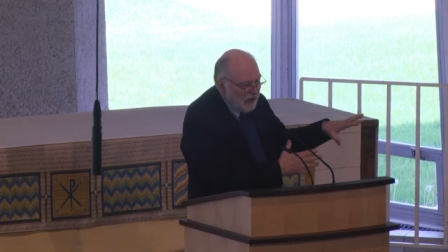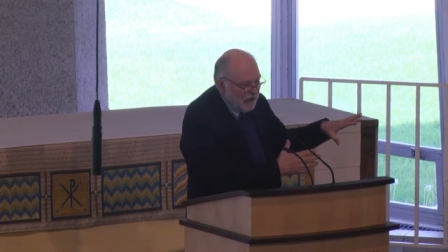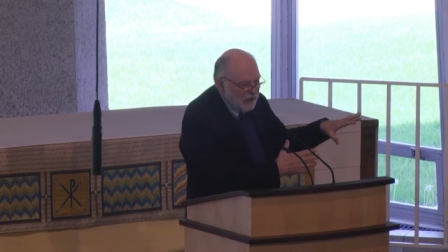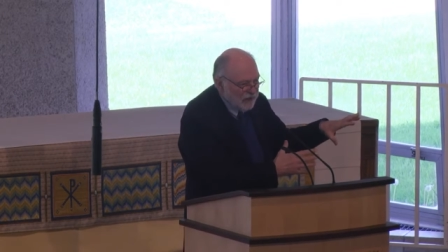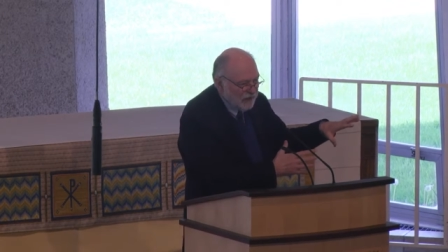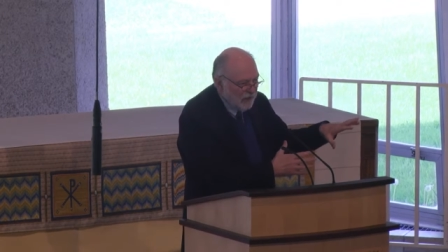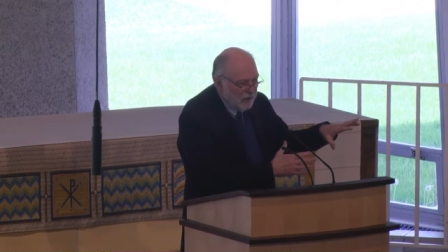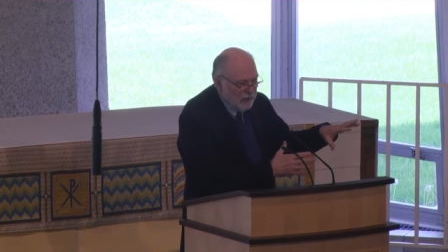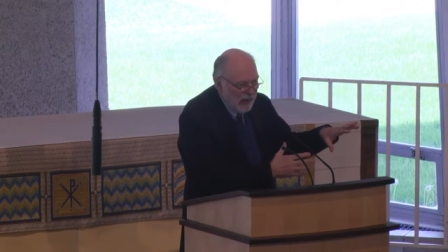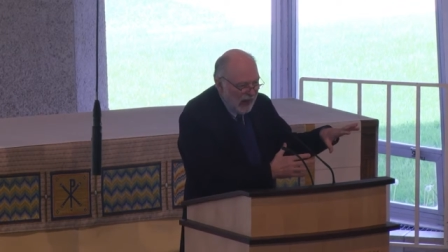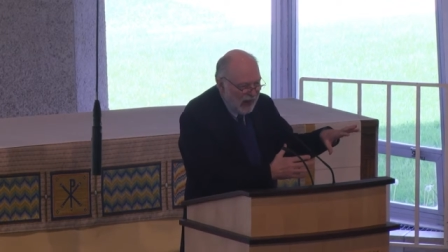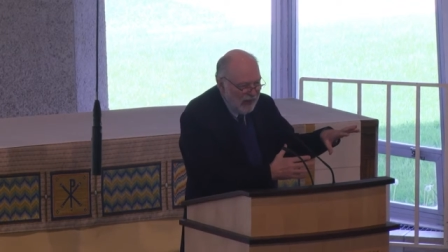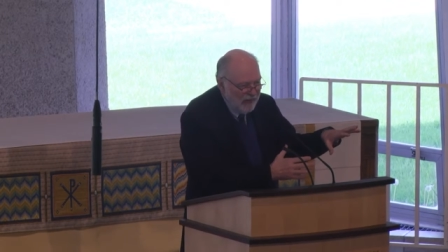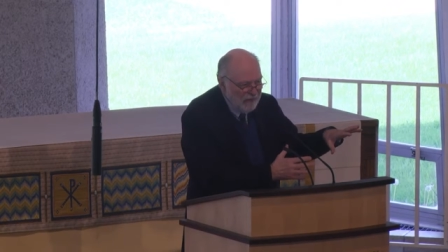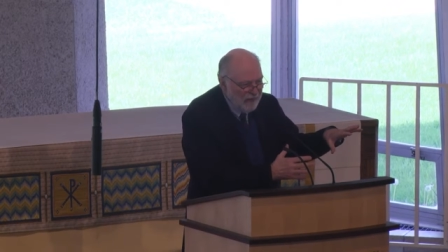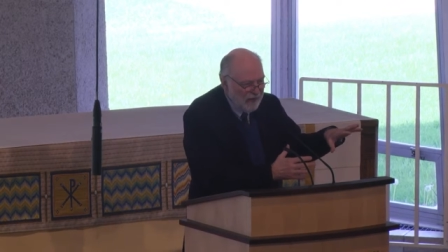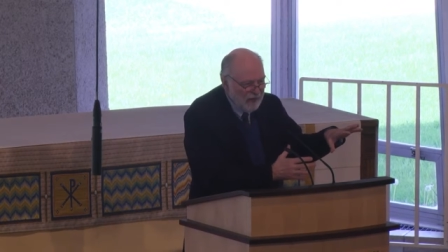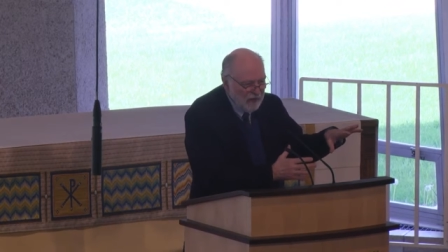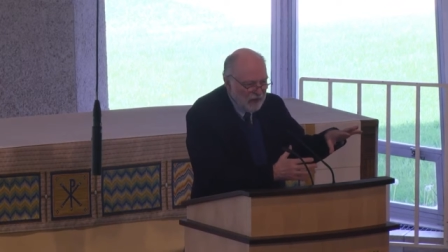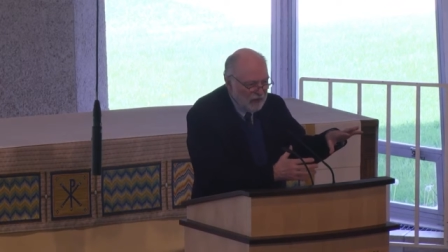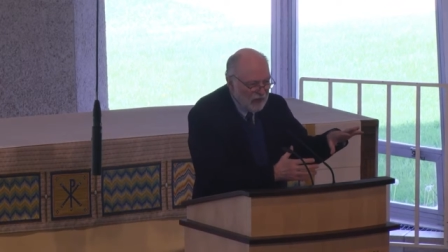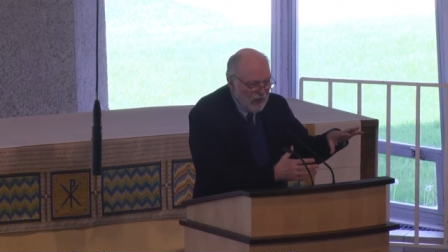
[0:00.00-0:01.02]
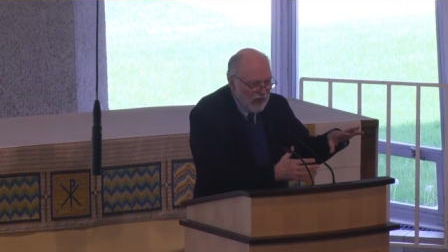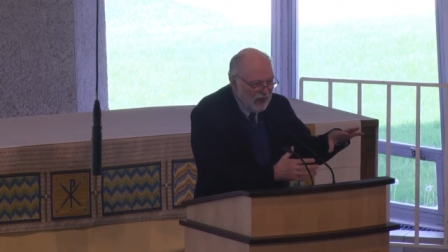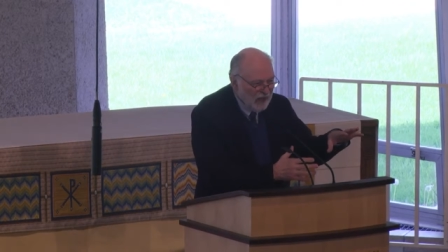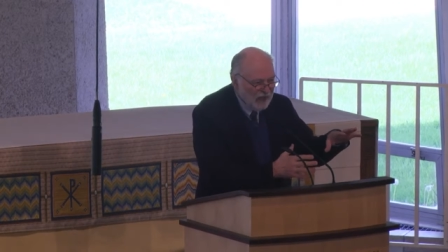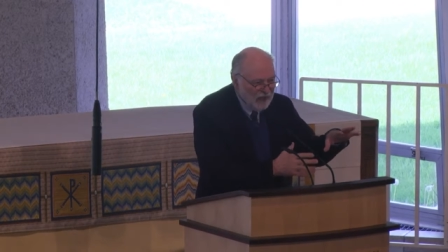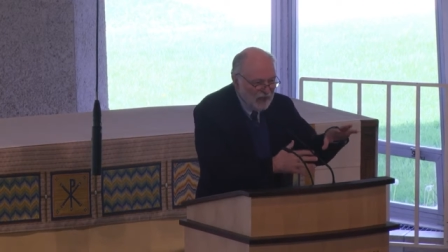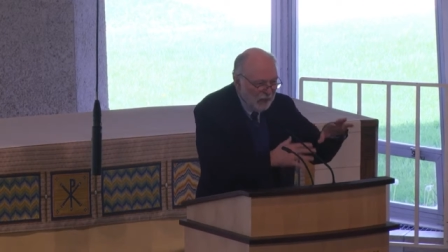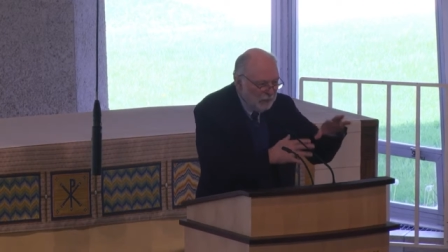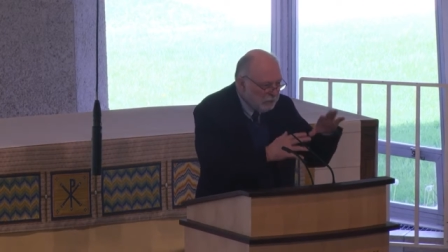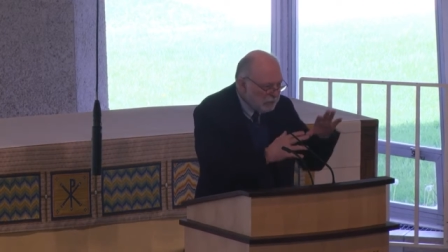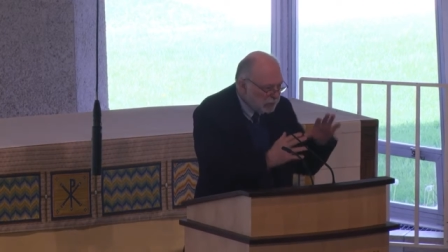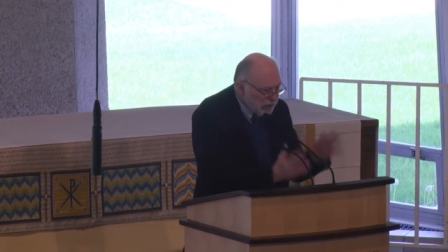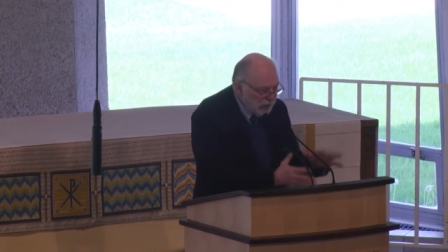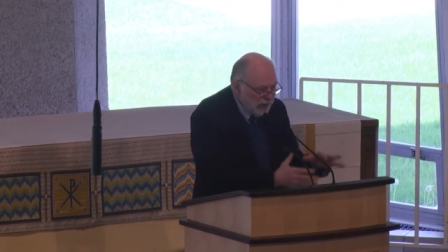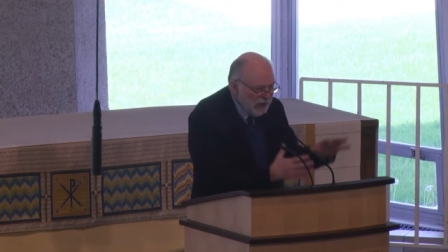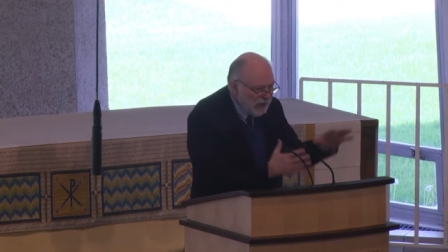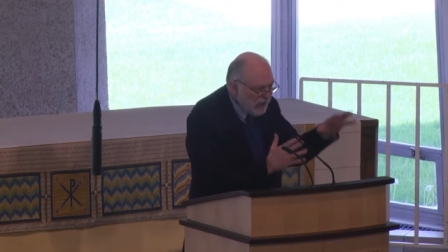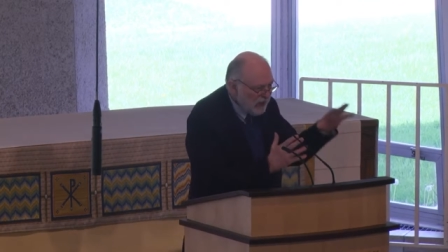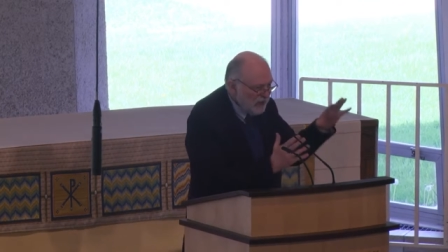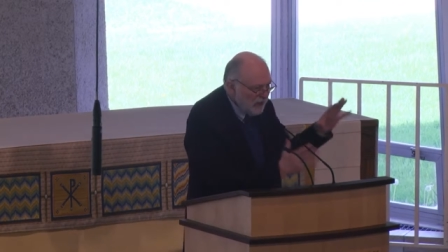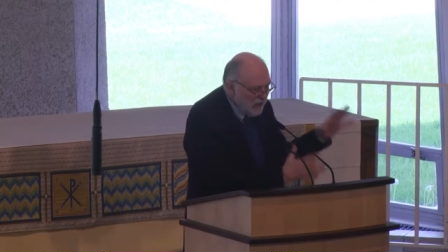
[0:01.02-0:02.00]
us from having to
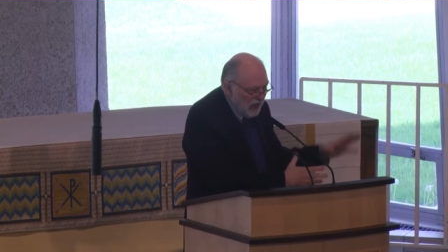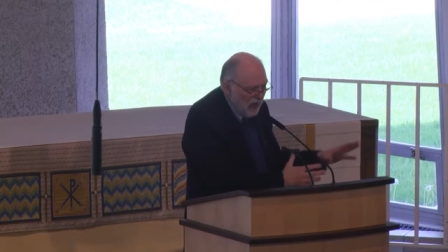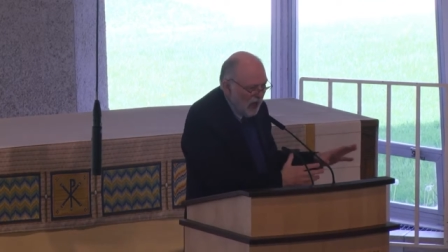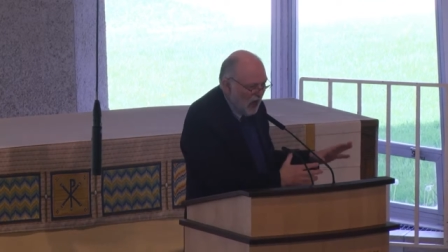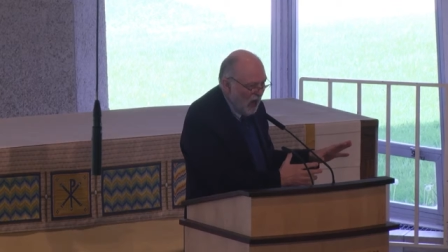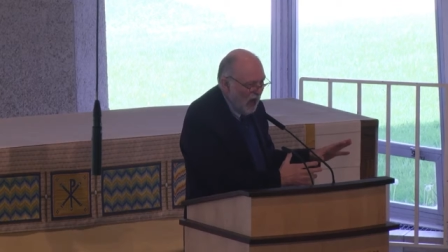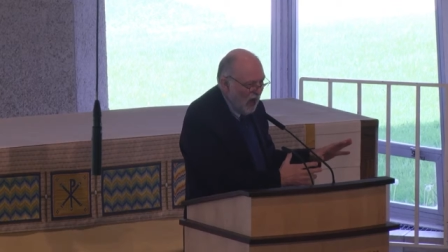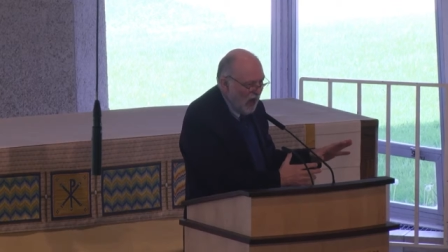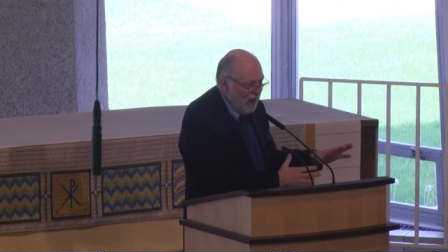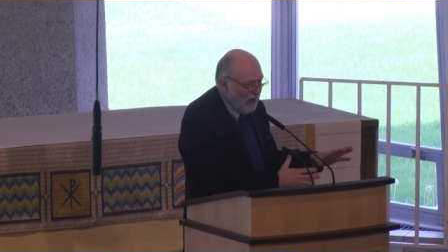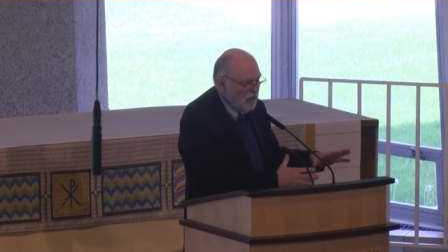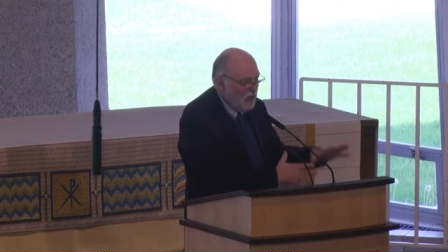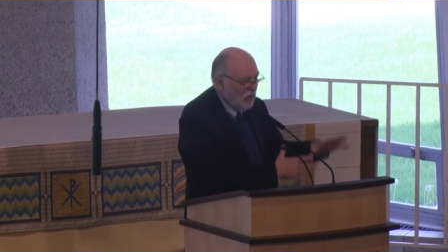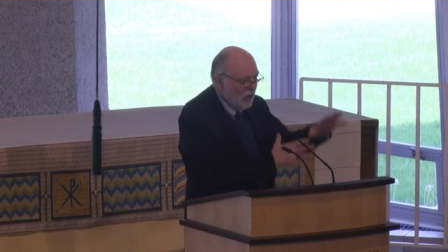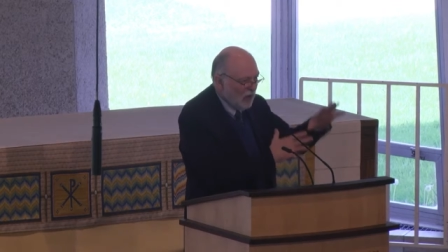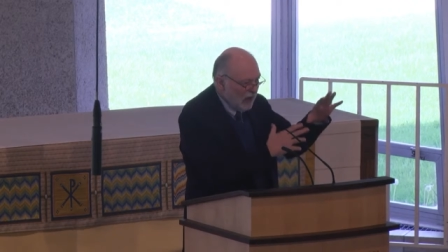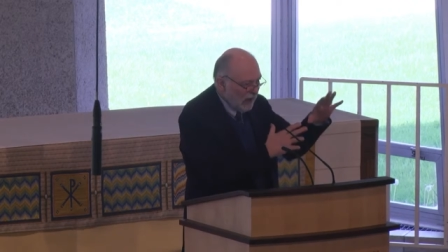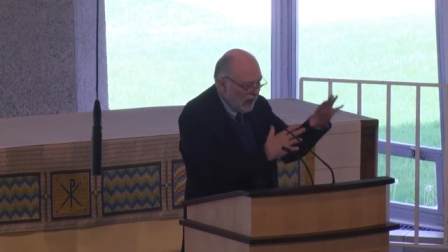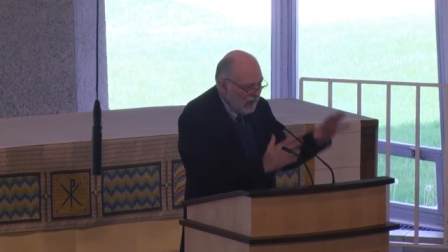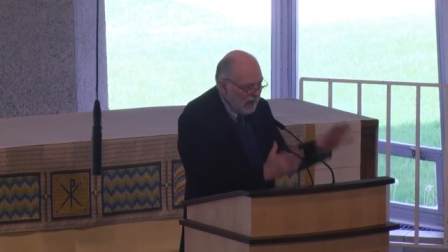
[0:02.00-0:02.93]
please God or